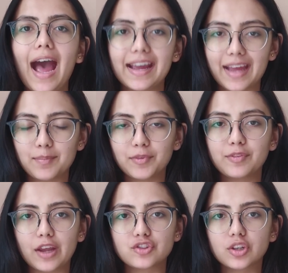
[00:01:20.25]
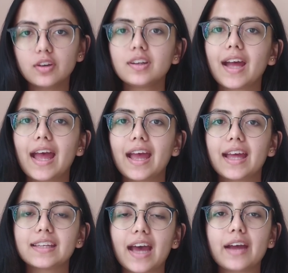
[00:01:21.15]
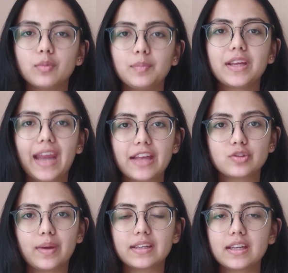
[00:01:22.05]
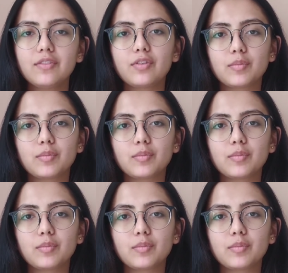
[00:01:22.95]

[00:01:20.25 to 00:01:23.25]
I am a fresher and I will be graduating